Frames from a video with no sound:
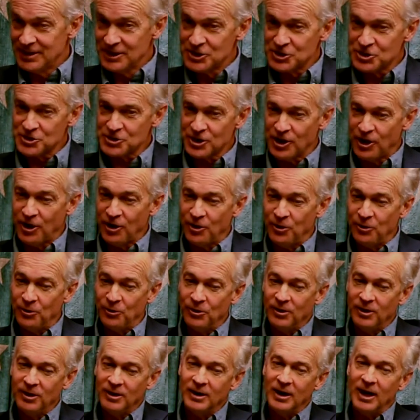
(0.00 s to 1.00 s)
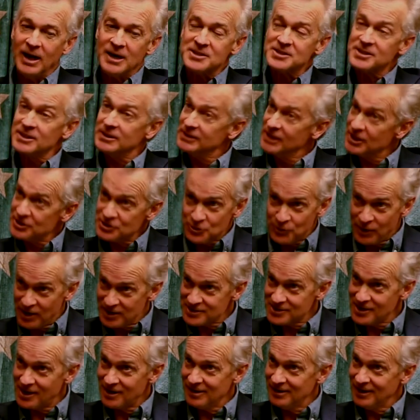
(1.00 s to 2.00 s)
So I said, let's go
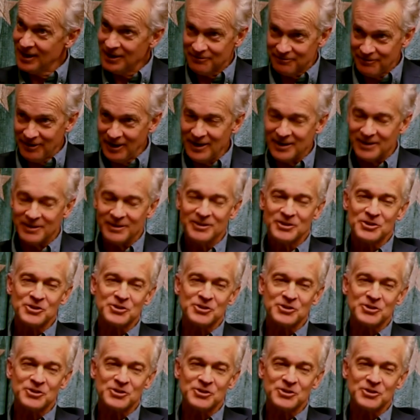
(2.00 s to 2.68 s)
out Saturday night, fine.